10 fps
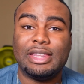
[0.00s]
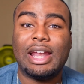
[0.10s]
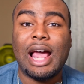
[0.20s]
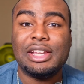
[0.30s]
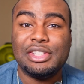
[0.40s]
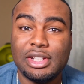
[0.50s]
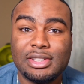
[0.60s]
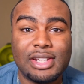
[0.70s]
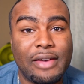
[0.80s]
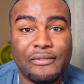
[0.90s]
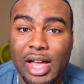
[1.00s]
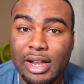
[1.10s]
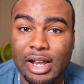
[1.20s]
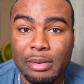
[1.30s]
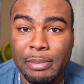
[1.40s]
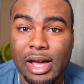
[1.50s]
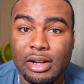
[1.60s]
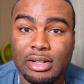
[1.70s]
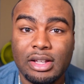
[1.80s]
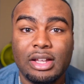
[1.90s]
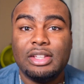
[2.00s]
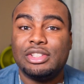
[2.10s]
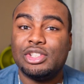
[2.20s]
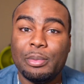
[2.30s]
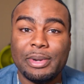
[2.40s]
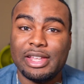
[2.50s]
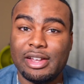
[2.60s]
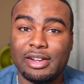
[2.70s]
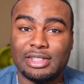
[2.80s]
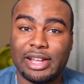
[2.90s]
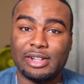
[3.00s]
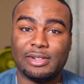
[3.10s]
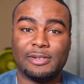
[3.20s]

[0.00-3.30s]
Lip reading: that I just now found out about it so many years later.